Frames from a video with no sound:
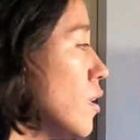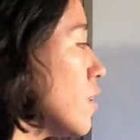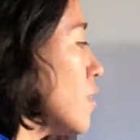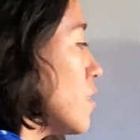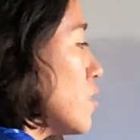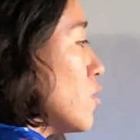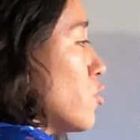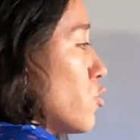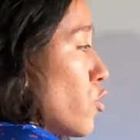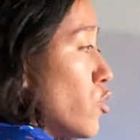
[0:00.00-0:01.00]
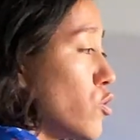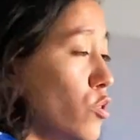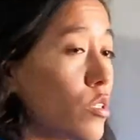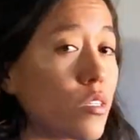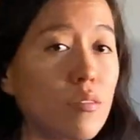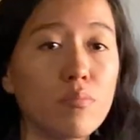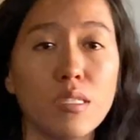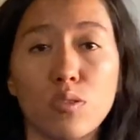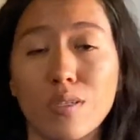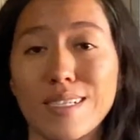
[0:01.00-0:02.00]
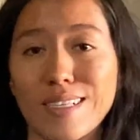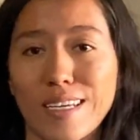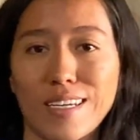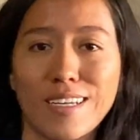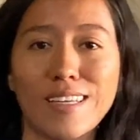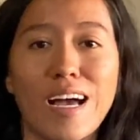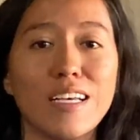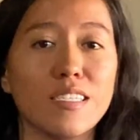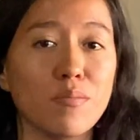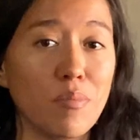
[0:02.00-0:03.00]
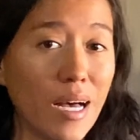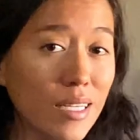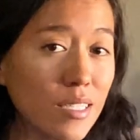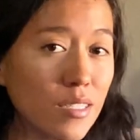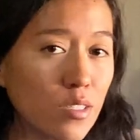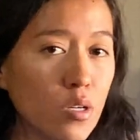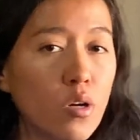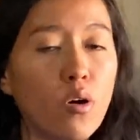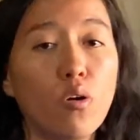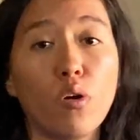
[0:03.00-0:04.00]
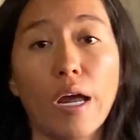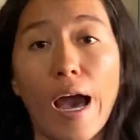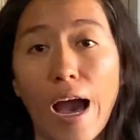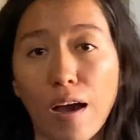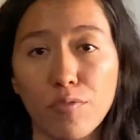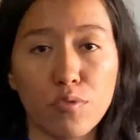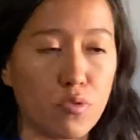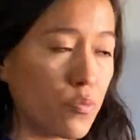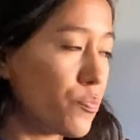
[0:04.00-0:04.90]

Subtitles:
This structure can be translated as must or have to.